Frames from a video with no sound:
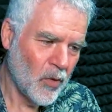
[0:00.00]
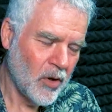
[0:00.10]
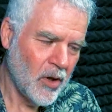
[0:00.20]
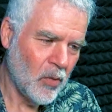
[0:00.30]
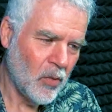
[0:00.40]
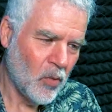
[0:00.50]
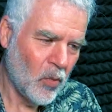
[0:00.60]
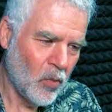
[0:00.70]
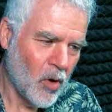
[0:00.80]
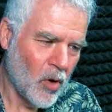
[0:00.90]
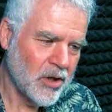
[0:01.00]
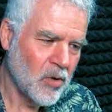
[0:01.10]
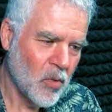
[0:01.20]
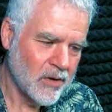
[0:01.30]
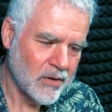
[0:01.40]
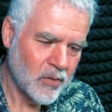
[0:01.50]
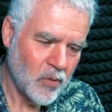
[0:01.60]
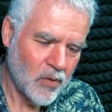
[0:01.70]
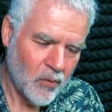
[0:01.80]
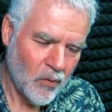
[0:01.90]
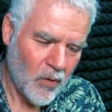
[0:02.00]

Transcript: you know, what do you want? What,